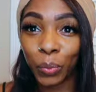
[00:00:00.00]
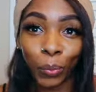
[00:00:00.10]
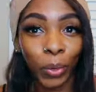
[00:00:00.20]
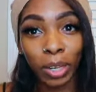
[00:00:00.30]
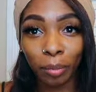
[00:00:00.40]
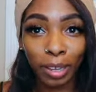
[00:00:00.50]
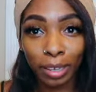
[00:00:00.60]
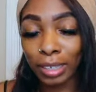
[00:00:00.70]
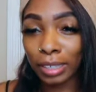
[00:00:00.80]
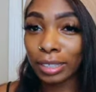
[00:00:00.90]
when am I
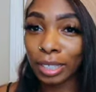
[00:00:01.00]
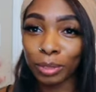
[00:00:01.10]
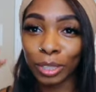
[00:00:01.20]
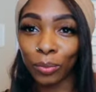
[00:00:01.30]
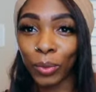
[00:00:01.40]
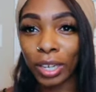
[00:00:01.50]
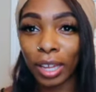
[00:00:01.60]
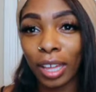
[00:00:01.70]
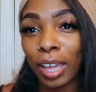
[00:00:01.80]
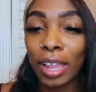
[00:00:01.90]
gonna get accepted?
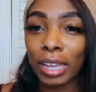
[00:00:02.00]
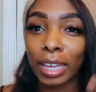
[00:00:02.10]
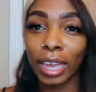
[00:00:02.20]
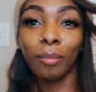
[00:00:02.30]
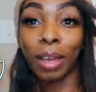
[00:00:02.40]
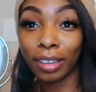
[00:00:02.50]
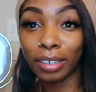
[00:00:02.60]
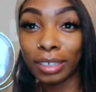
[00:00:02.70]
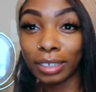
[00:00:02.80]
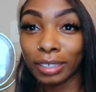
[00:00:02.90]
Am I
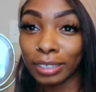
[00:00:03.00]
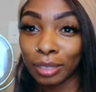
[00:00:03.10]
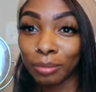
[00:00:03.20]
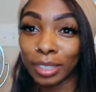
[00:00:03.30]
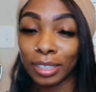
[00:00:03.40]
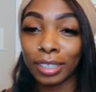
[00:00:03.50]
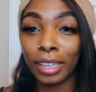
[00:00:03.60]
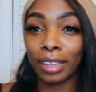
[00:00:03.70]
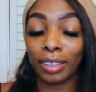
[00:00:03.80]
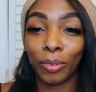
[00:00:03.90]
gonna get accepted?
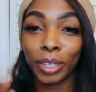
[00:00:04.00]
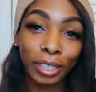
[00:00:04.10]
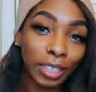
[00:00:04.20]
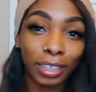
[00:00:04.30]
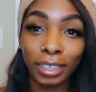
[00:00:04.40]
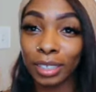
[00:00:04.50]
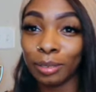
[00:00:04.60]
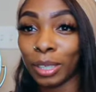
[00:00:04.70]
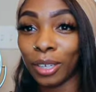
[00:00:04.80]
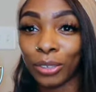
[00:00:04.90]
When are they gonna let
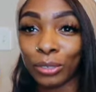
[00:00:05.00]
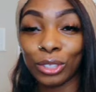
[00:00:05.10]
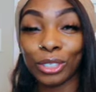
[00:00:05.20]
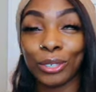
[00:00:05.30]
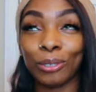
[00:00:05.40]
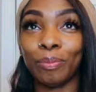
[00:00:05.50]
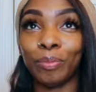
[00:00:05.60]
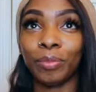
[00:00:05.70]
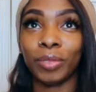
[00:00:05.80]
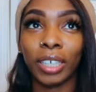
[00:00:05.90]
me know? So
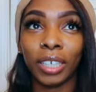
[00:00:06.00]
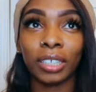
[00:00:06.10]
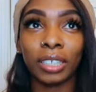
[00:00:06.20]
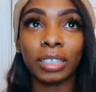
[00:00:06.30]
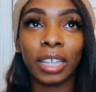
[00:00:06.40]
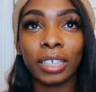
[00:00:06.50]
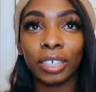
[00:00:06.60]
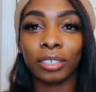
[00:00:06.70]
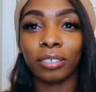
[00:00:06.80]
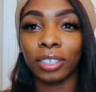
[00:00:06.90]
yeah, it's like
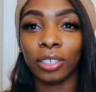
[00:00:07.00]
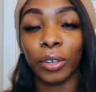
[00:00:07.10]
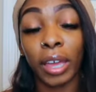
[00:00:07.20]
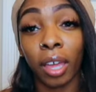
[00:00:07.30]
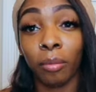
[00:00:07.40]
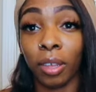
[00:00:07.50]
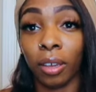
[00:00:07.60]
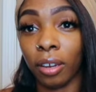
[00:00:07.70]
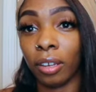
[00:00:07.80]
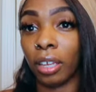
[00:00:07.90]
a little gap
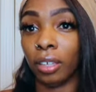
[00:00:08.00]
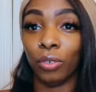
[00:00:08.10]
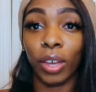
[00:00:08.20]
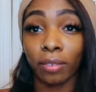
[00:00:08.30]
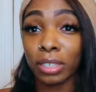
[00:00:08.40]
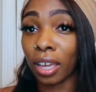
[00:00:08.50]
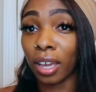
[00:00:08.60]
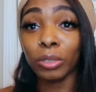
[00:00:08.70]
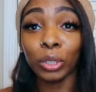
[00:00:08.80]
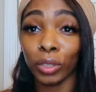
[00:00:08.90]
there that you have
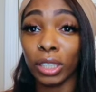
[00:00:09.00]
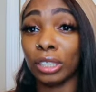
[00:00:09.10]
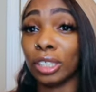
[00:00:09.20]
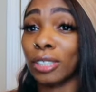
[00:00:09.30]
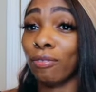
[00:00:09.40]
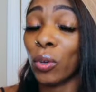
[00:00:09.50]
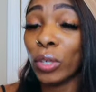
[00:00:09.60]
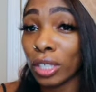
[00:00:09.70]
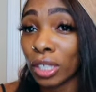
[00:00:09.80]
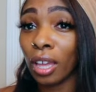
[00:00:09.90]
time to really just
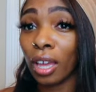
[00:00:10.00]
focus